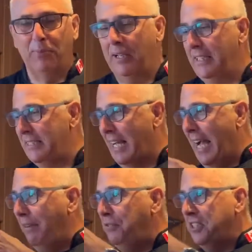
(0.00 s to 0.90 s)
one is
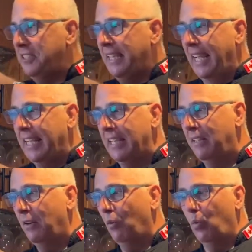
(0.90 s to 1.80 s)
I've just
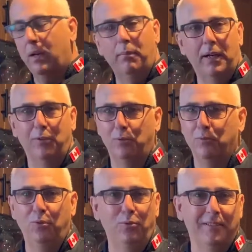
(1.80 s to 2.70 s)
taken one of my old
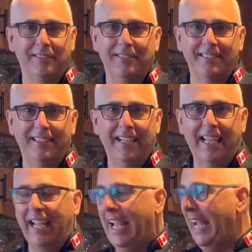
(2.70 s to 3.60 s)
coolers.
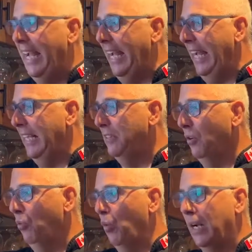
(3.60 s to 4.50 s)
And
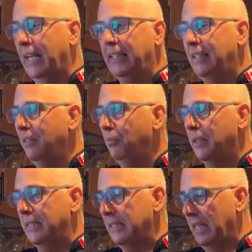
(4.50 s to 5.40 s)
what I did
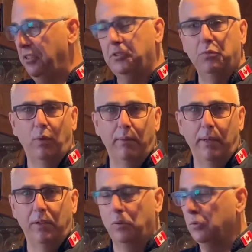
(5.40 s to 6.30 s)
was I used one of
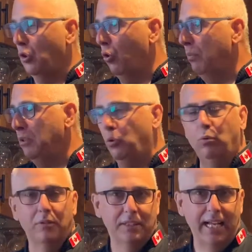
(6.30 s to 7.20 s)
my old Coleman
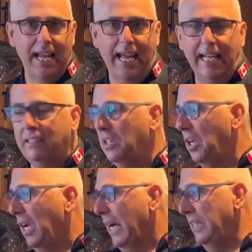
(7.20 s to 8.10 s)
coolers I had.
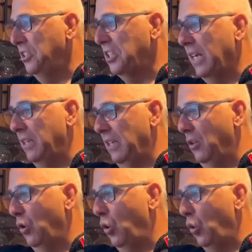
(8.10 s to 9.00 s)
I just cut a
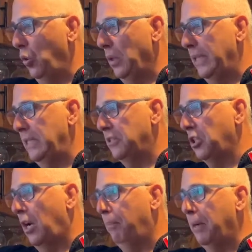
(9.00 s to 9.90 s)
little hole in the
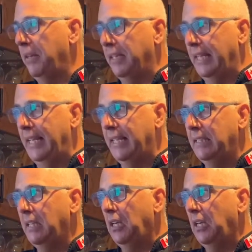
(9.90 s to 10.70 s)
top by the lid,